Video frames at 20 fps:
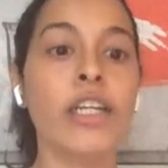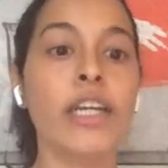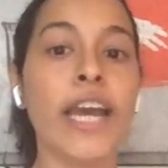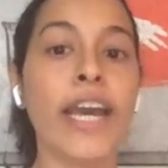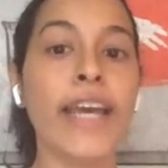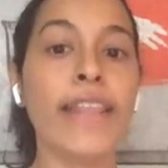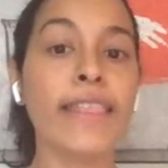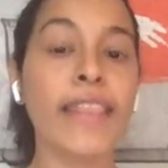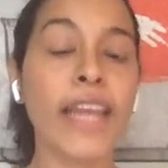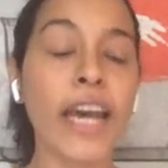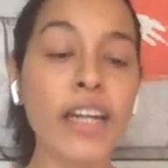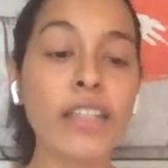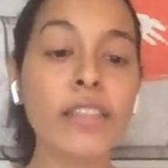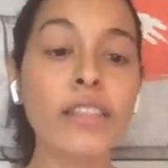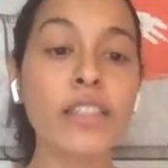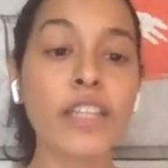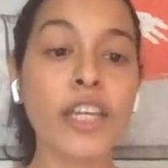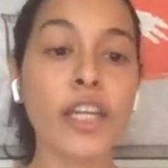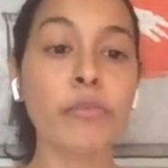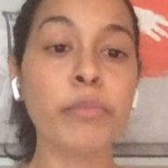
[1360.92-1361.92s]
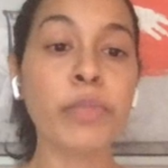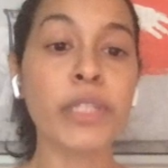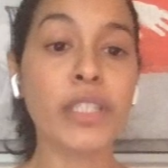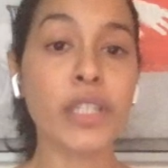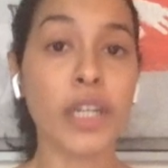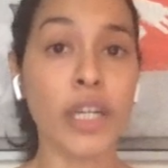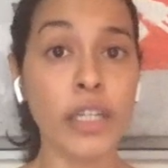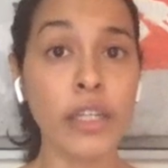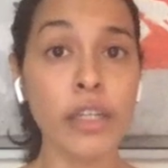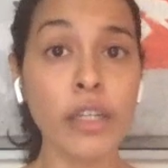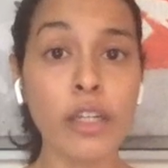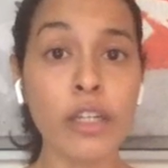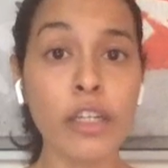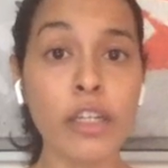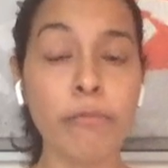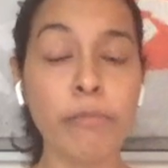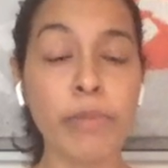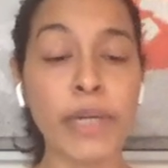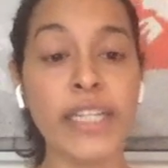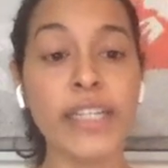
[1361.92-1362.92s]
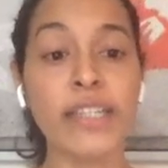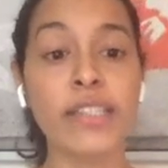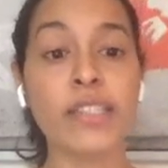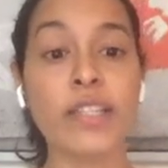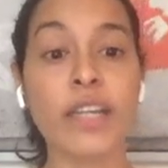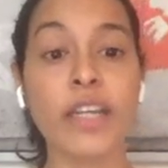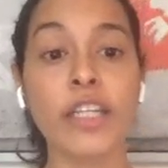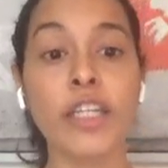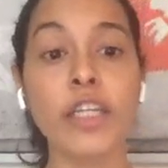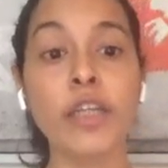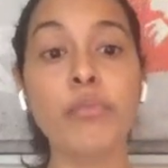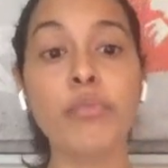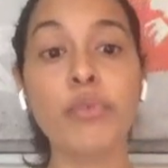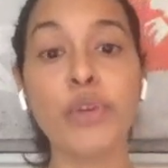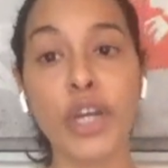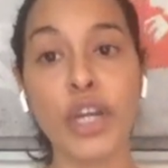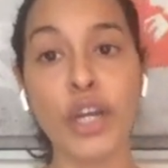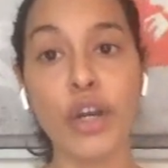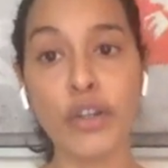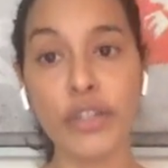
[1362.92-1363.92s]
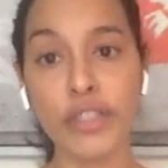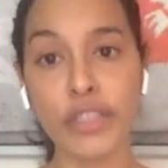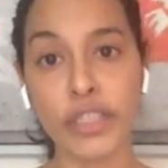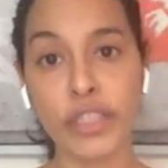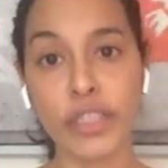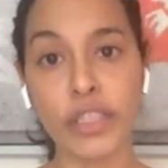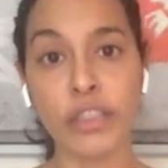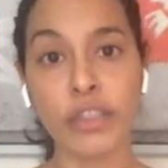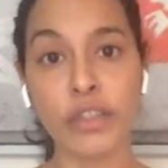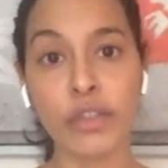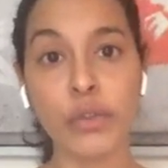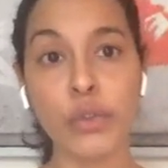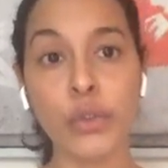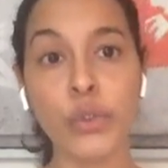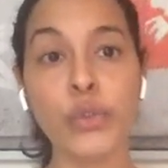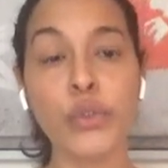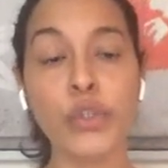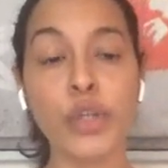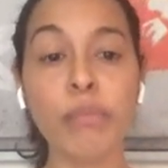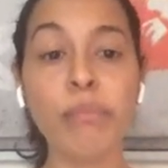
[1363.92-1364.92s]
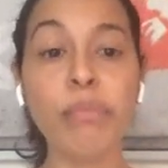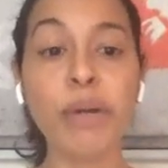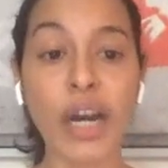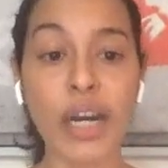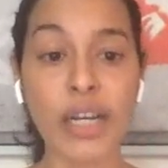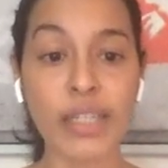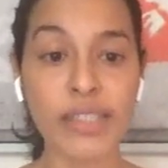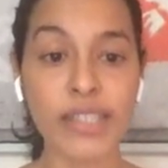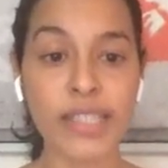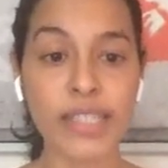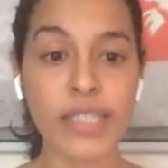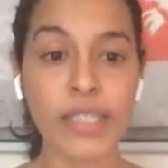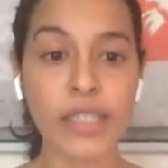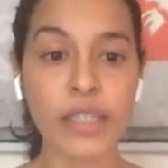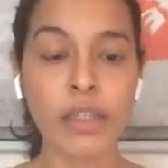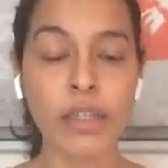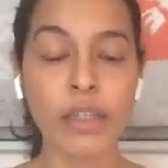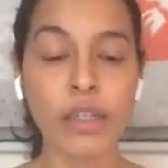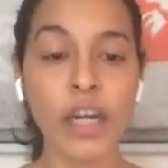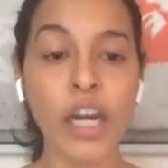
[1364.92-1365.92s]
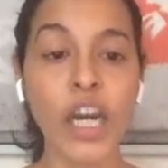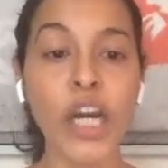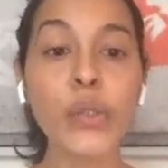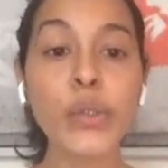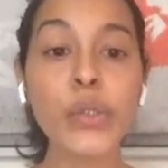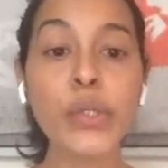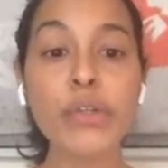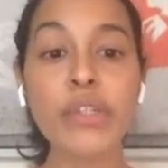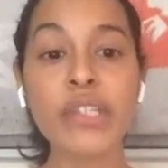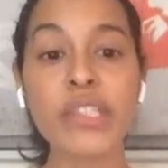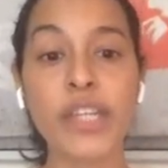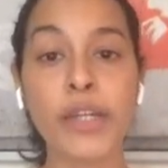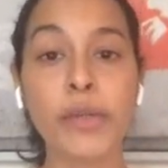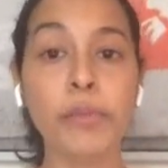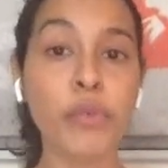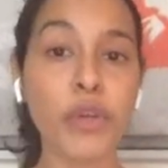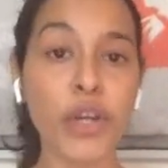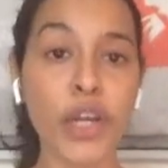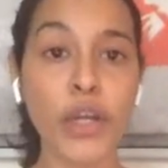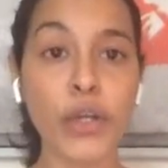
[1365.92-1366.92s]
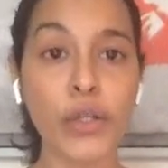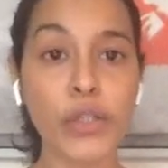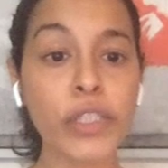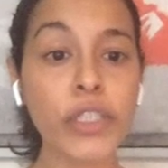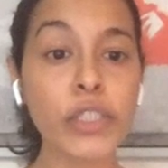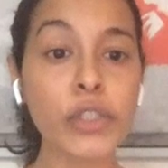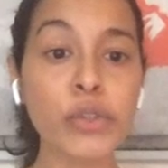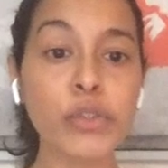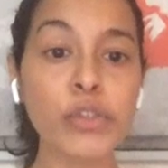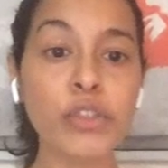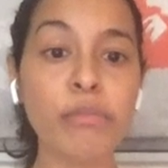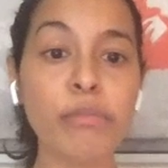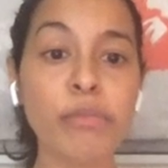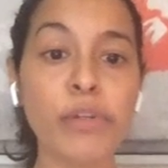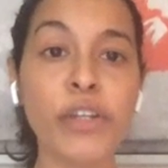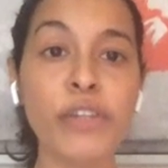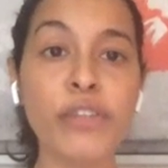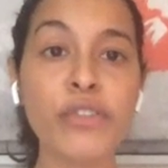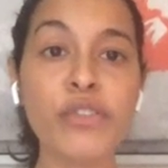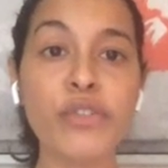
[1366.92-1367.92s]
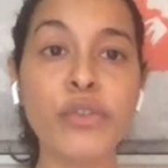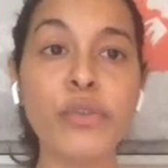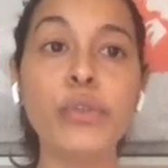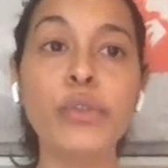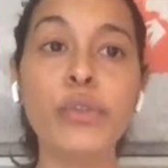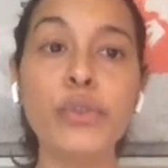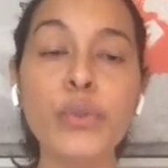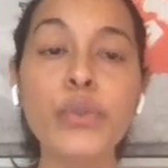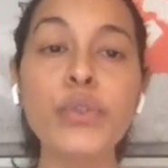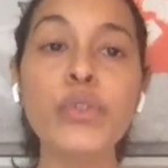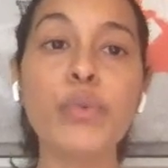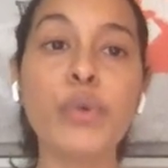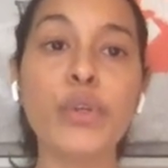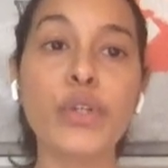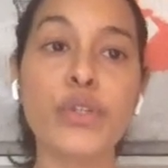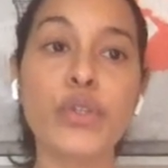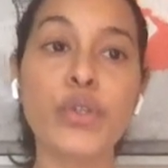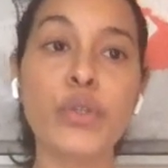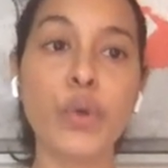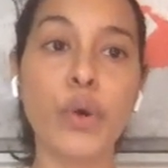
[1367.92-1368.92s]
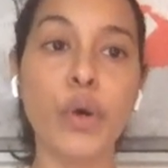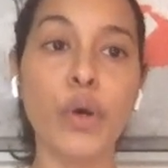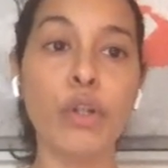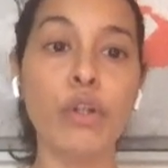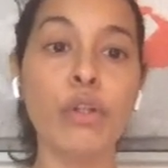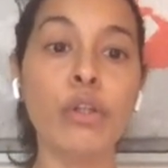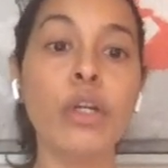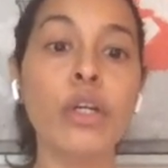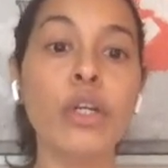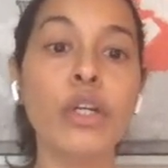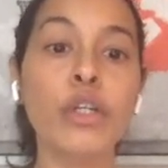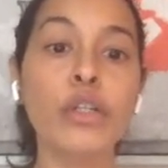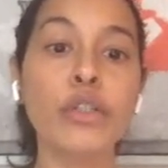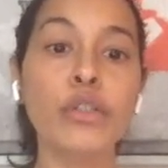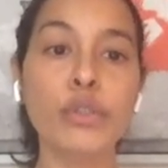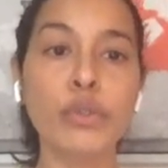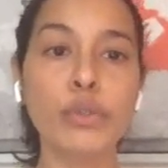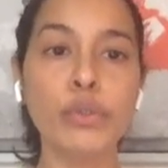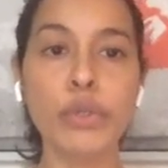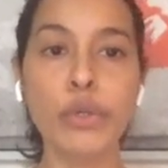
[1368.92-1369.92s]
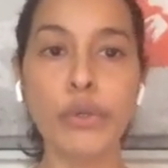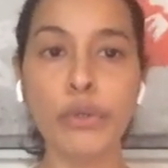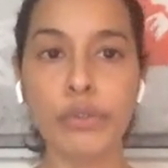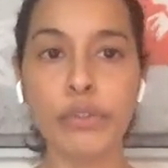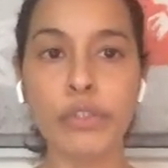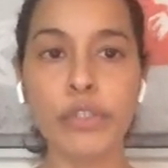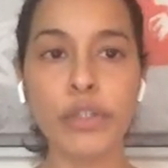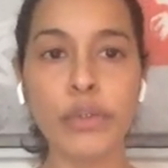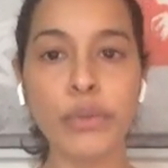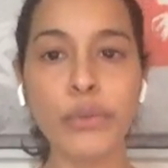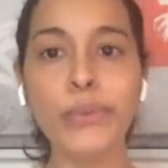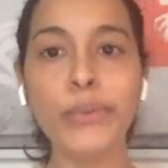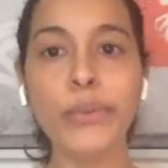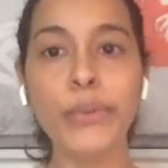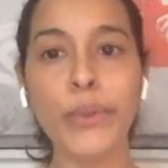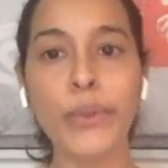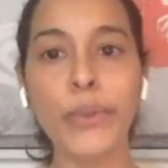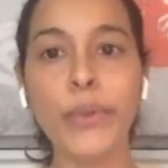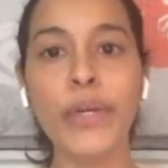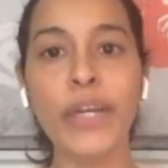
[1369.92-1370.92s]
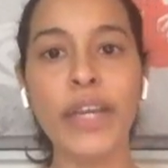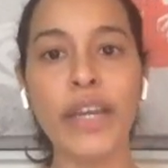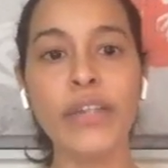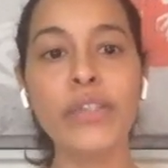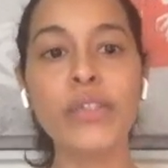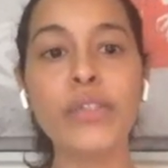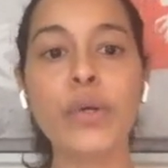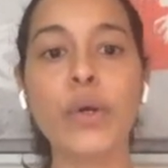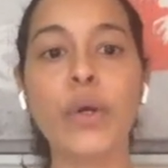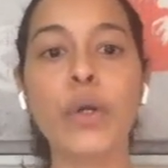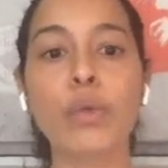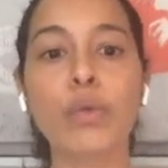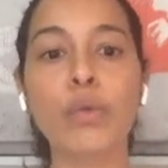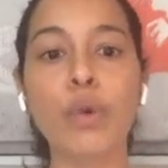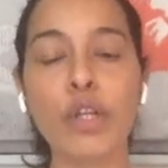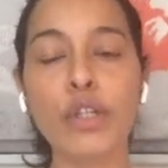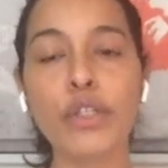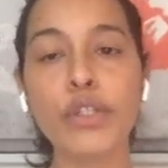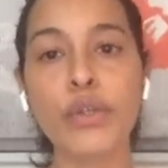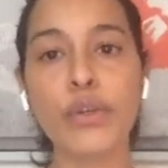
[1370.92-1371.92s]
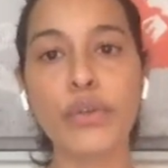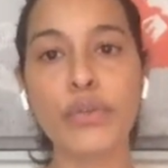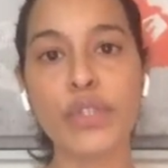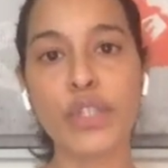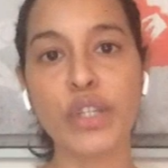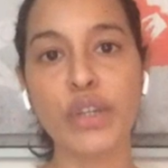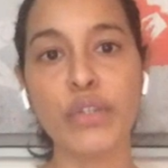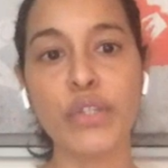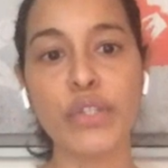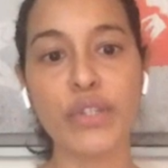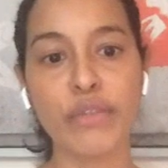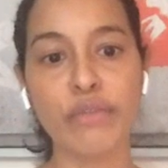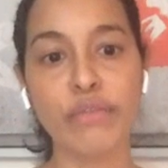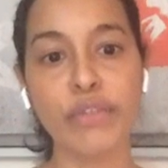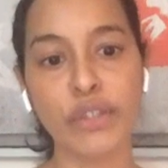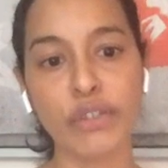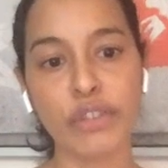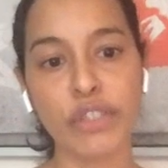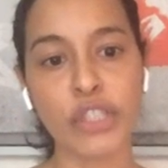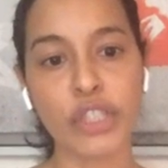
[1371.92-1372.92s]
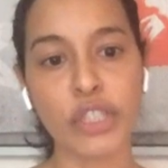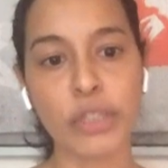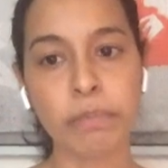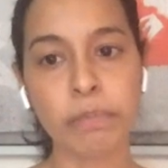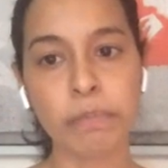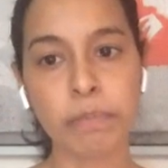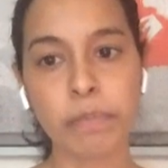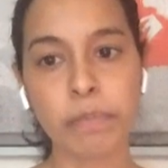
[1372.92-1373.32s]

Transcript: And that can be done by assigning priority to your pods. How do you assign priority to your pods? You use what is called QoS, or quality of service configuration.